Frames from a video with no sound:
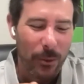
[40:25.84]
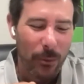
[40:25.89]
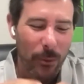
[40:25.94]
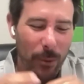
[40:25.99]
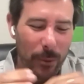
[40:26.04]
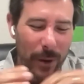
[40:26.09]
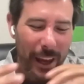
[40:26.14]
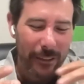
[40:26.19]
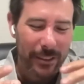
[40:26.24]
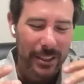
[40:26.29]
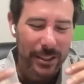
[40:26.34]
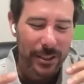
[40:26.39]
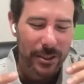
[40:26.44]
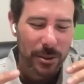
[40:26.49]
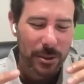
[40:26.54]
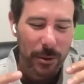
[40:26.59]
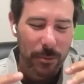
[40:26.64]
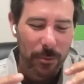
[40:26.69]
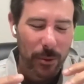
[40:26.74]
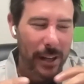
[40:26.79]
when we have a
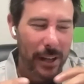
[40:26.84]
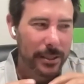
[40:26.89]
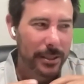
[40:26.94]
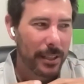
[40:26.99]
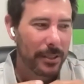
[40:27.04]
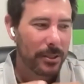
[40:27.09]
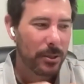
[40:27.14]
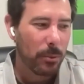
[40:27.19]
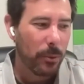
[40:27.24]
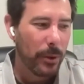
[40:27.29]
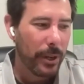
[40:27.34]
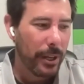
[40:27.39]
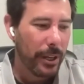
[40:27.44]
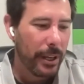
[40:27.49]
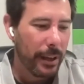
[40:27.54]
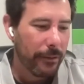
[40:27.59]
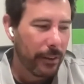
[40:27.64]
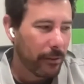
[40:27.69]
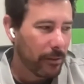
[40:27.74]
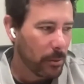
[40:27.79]
system and process, we
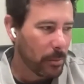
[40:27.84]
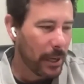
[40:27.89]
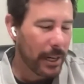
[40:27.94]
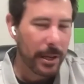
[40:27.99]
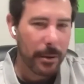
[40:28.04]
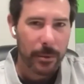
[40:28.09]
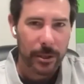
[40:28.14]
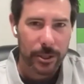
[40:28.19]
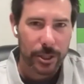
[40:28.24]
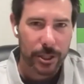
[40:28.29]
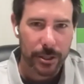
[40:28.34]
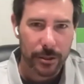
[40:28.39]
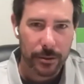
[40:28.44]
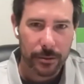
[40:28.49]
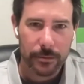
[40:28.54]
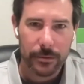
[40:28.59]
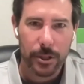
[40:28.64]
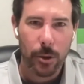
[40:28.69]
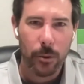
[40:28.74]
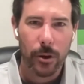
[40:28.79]
give everybody a bunch
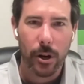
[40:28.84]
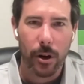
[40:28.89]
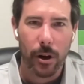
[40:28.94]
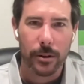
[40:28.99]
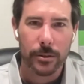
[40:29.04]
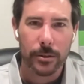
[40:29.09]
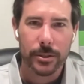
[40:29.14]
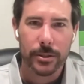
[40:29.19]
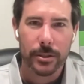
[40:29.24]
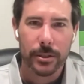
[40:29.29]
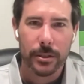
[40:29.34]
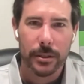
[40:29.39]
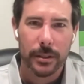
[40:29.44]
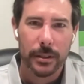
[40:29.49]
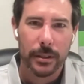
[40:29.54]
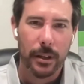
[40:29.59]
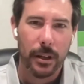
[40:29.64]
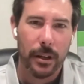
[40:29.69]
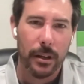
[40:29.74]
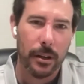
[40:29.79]
of note cards
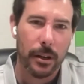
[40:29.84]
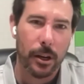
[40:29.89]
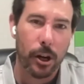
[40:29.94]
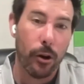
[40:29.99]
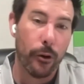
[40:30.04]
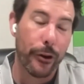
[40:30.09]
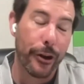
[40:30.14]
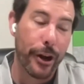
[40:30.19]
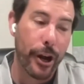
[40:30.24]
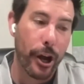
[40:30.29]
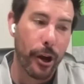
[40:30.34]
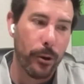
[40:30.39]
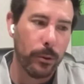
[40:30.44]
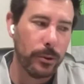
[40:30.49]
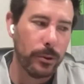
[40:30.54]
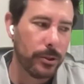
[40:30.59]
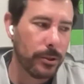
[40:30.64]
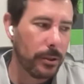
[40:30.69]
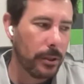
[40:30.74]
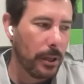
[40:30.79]
uh, called
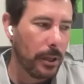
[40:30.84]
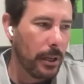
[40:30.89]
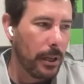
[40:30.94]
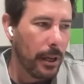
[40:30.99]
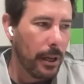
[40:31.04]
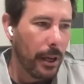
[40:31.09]
nodes.